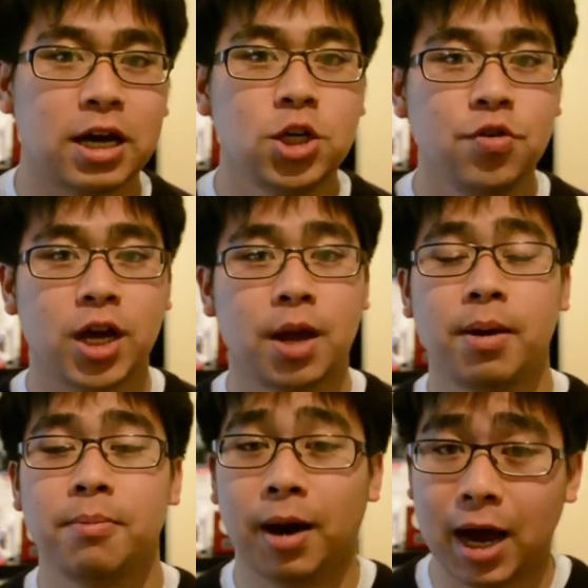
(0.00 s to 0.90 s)
I do
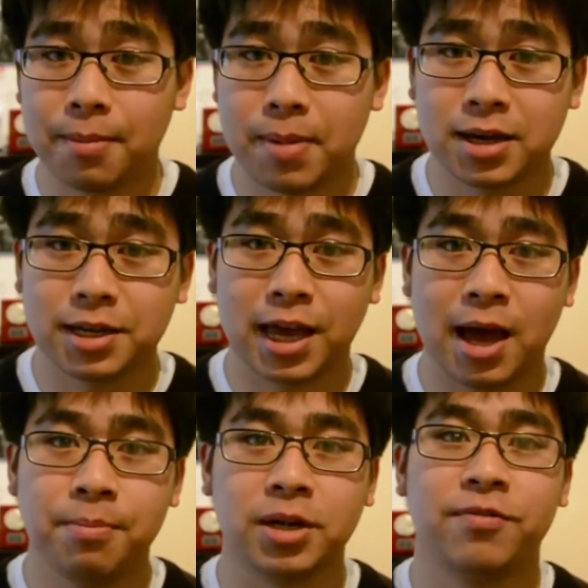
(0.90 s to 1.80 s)
recommend buying
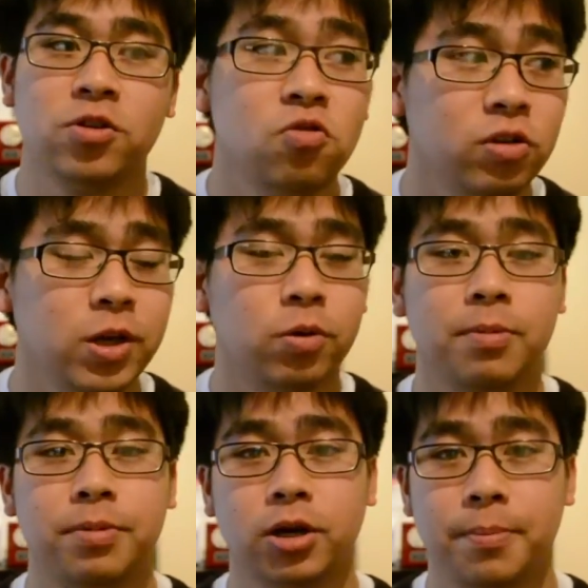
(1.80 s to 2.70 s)
Bandicam, but if you really want
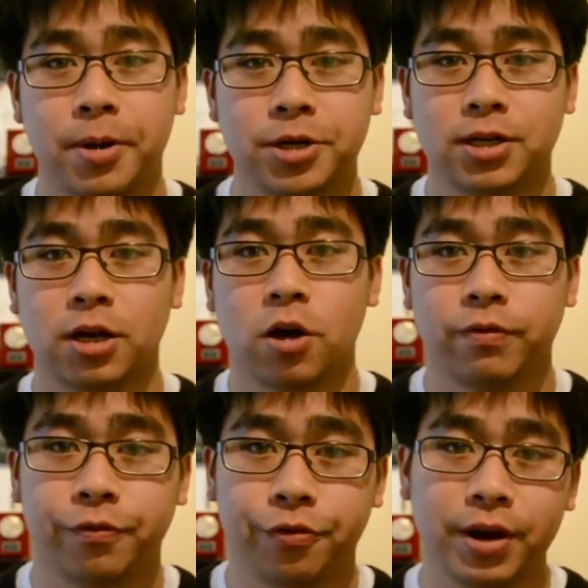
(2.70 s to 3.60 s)
to be on a budget and go
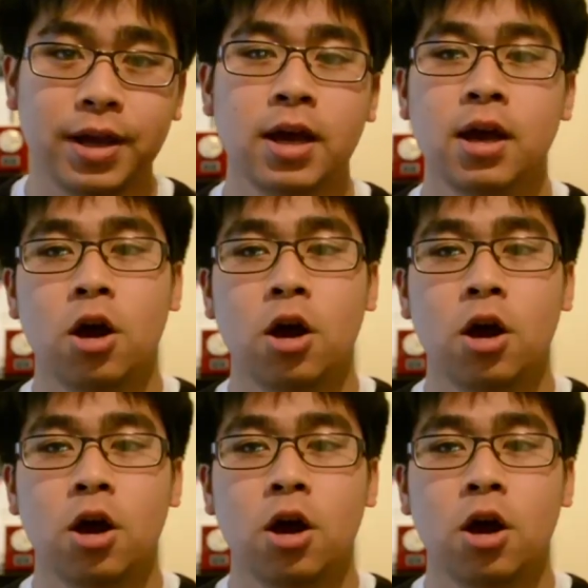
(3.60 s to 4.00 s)
for free,